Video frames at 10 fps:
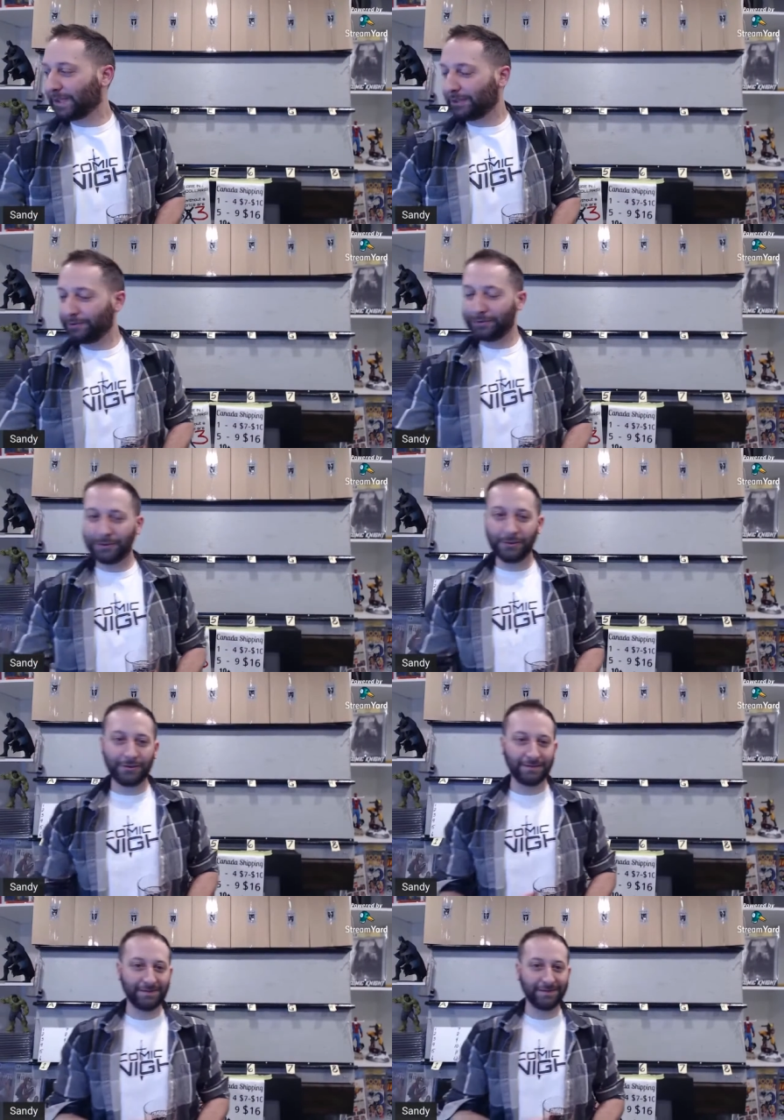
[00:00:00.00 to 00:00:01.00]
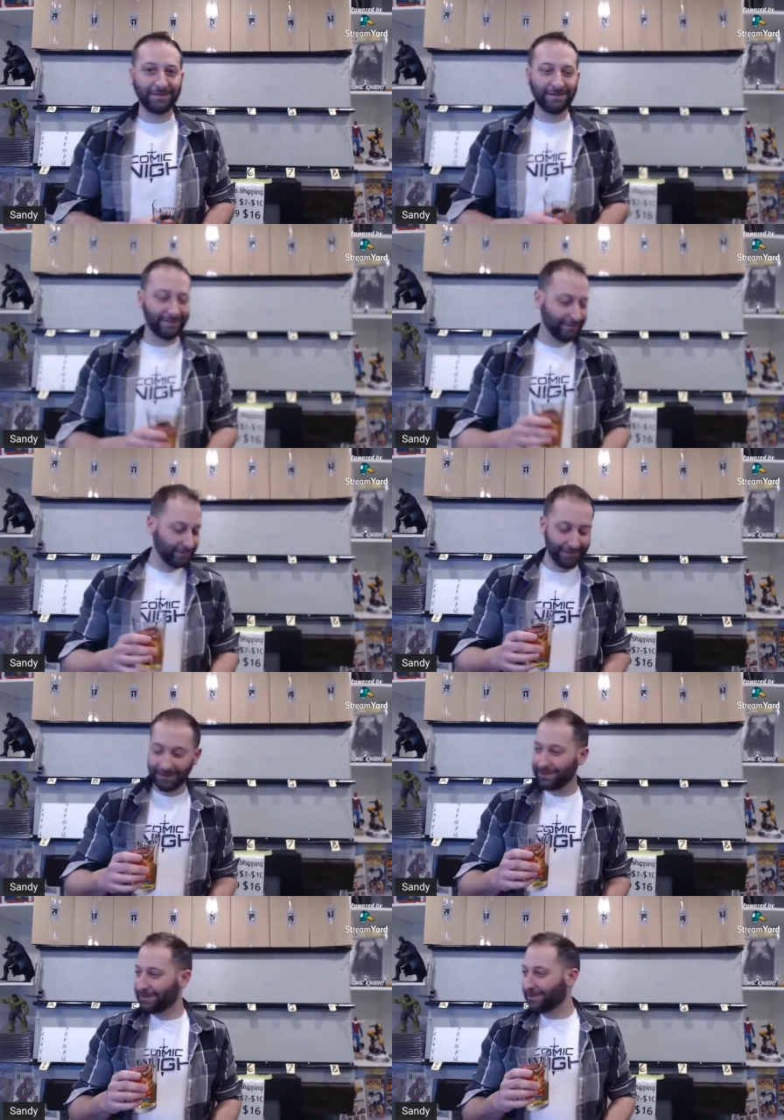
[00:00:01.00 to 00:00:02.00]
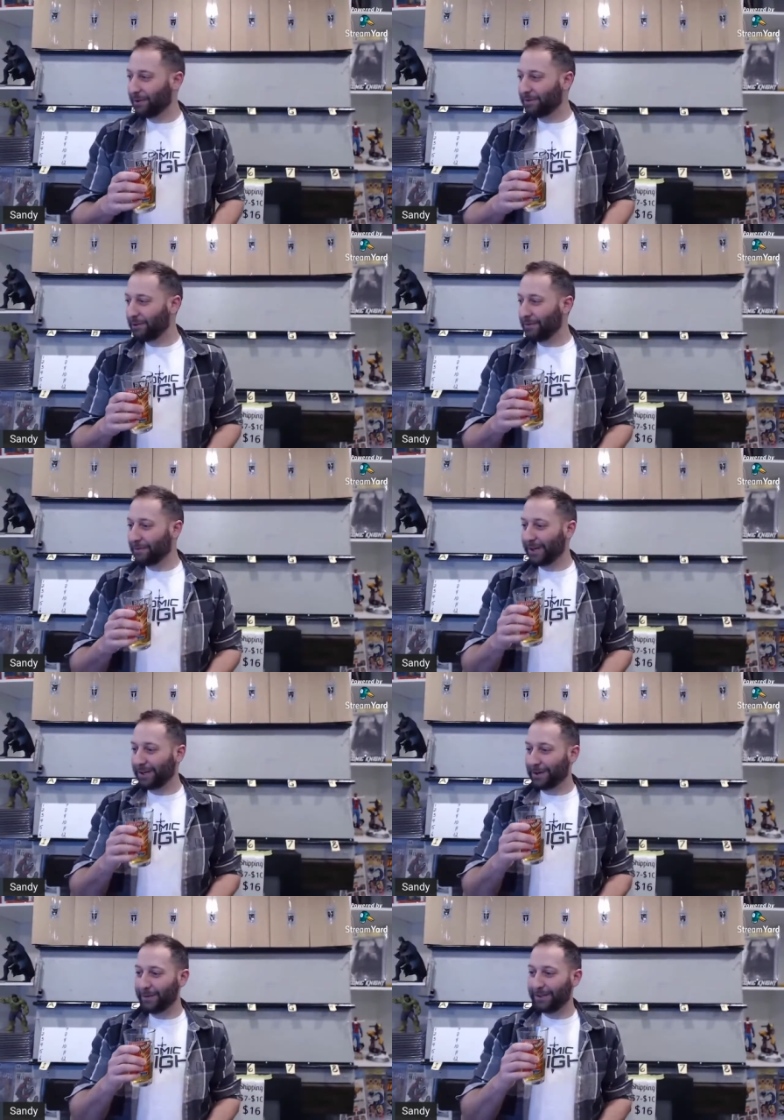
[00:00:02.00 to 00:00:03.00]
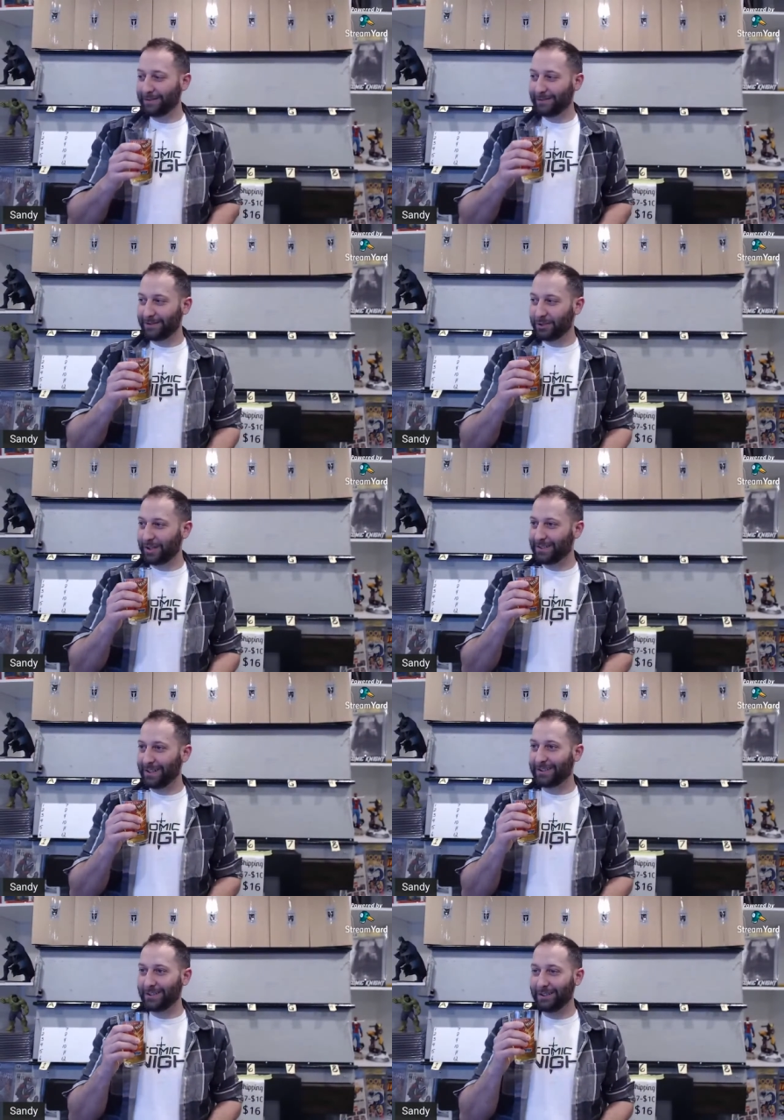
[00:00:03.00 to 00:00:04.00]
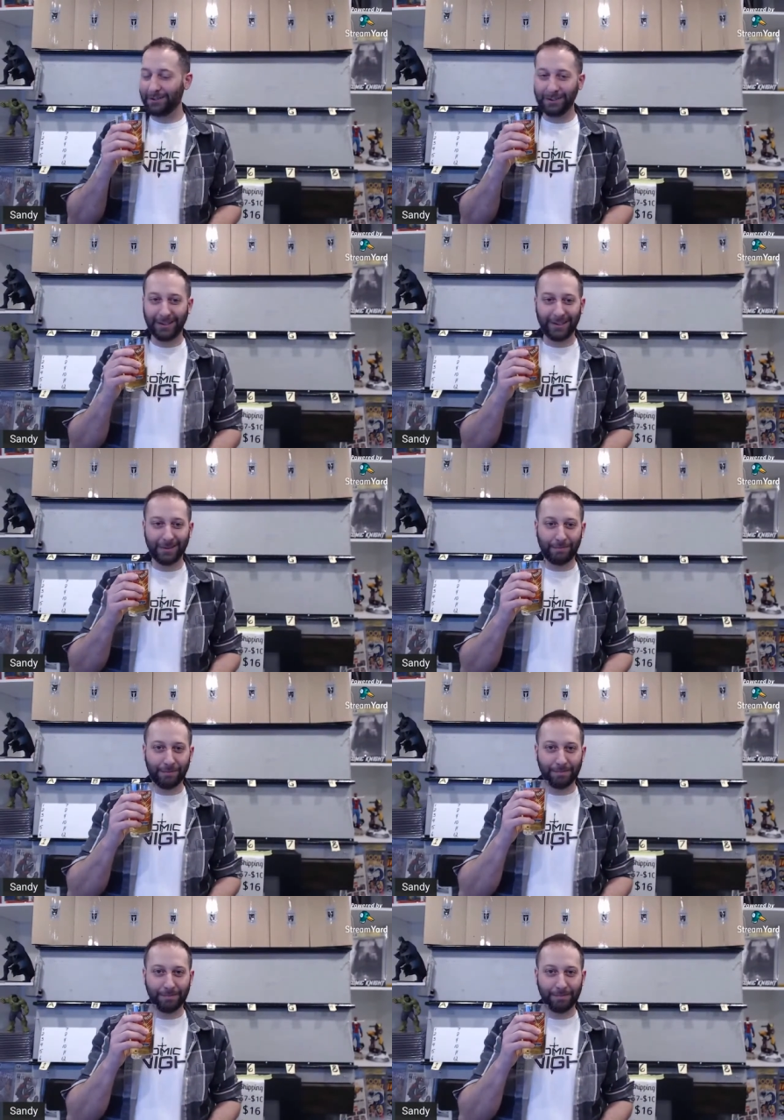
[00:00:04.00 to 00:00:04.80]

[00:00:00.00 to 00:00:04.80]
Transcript: Cool, cool. Wait for everybody to come in. Did you guys like the little uh,